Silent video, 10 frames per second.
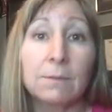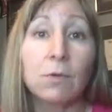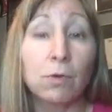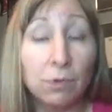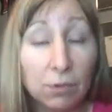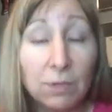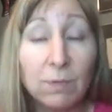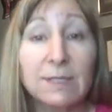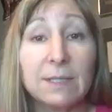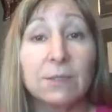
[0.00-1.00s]
your New Year's
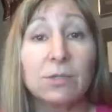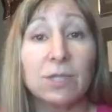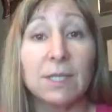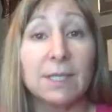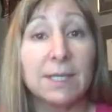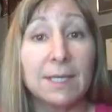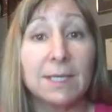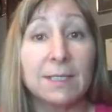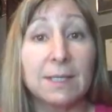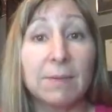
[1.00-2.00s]
resolution
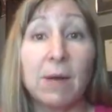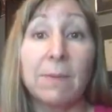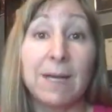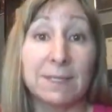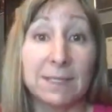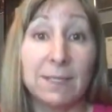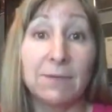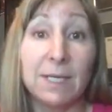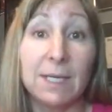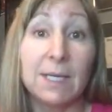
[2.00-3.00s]
is about
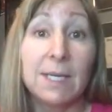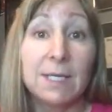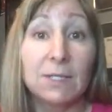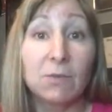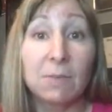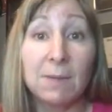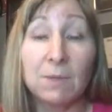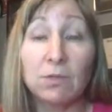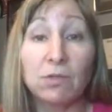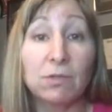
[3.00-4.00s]
positivity. So maybe
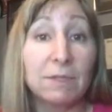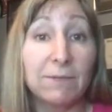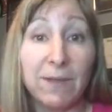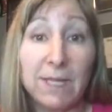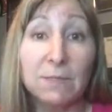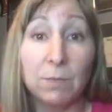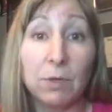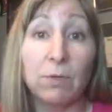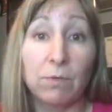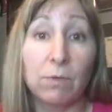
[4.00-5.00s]
you choose a
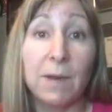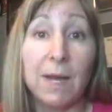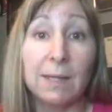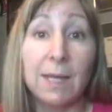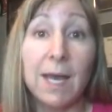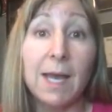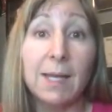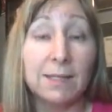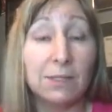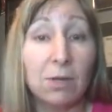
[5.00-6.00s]
Facebook group
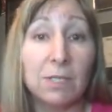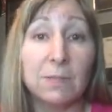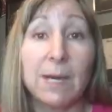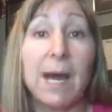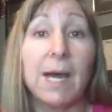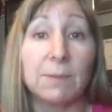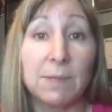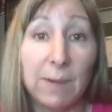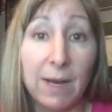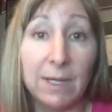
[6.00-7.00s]
online that talks about how to
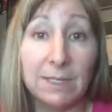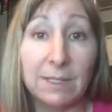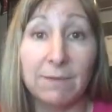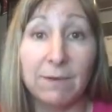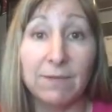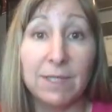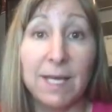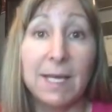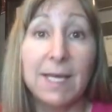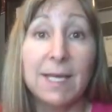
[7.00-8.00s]
be positive every
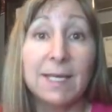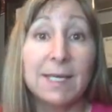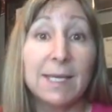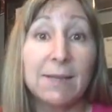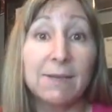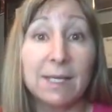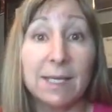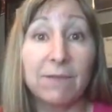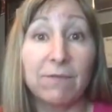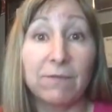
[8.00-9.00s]
day, even
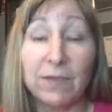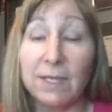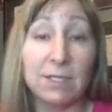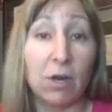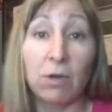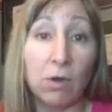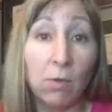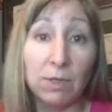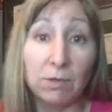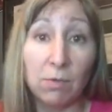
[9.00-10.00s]
if things aren't
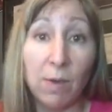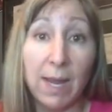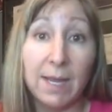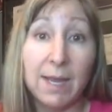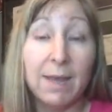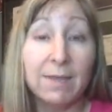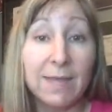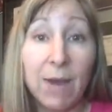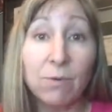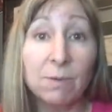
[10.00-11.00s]
going your way.
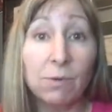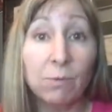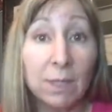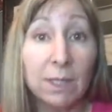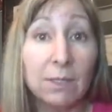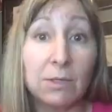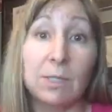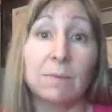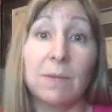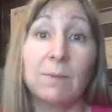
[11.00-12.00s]
That would be really
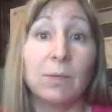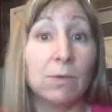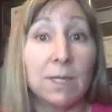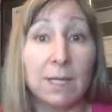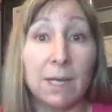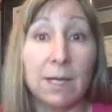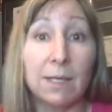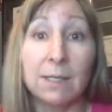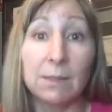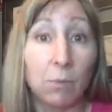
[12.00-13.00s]
good. And maybe you get
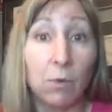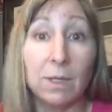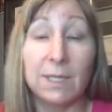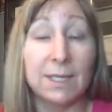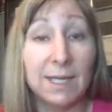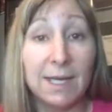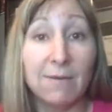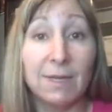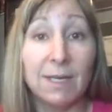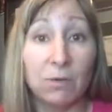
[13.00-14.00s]
on in the morning and the
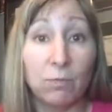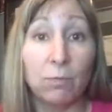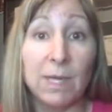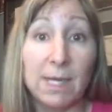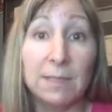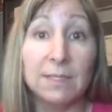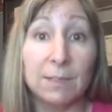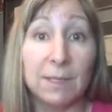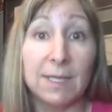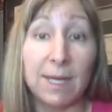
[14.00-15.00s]
evening and read
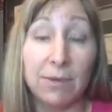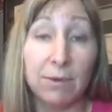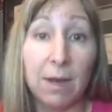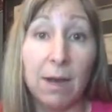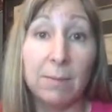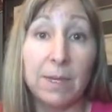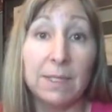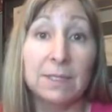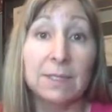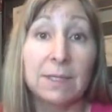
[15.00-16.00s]
some of the other
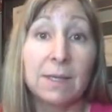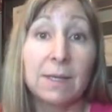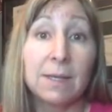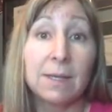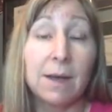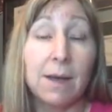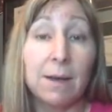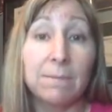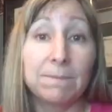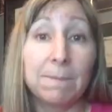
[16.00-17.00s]
comments.
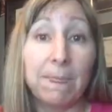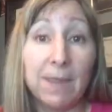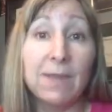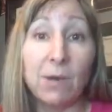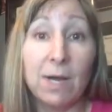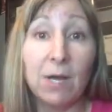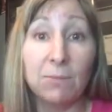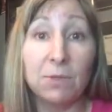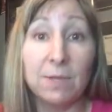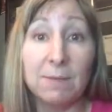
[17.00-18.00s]
That will
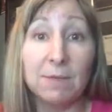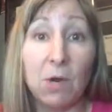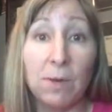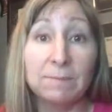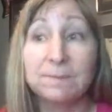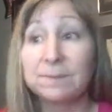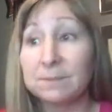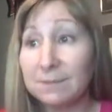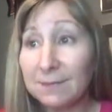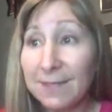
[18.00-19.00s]
help you keep going.
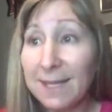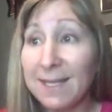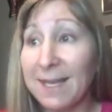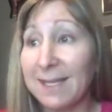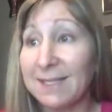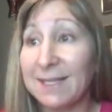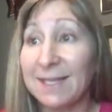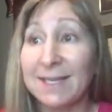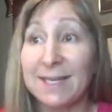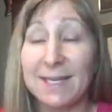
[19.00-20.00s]
The next
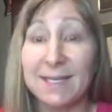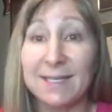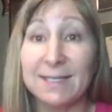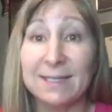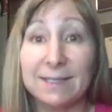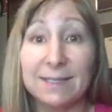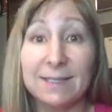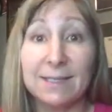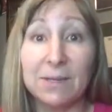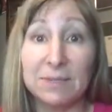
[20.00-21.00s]
thing is
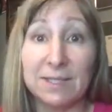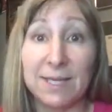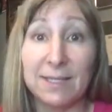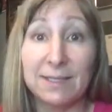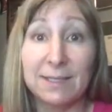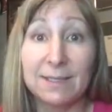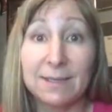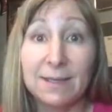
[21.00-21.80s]
number 6